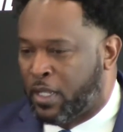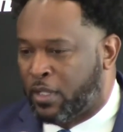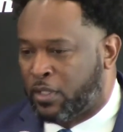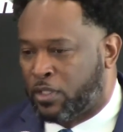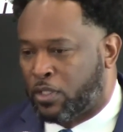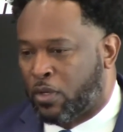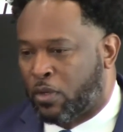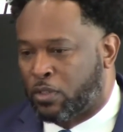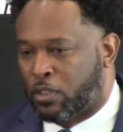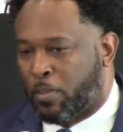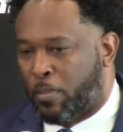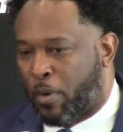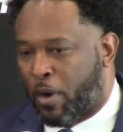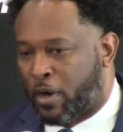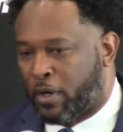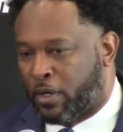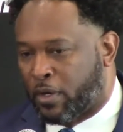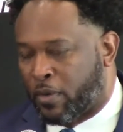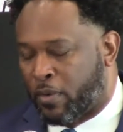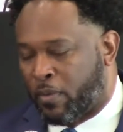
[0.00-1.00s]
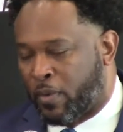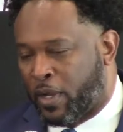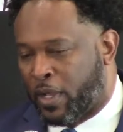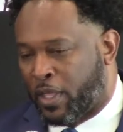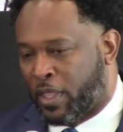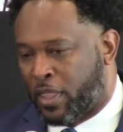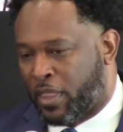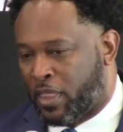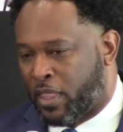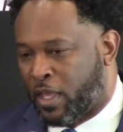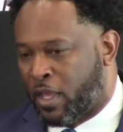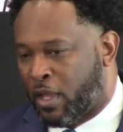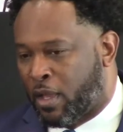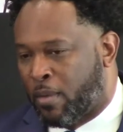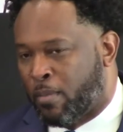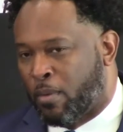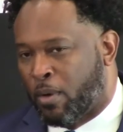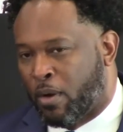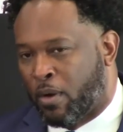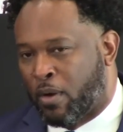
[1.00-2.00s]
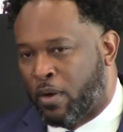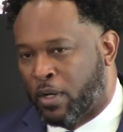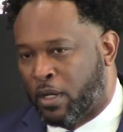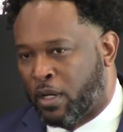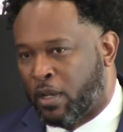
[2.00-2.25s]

So to partner with them on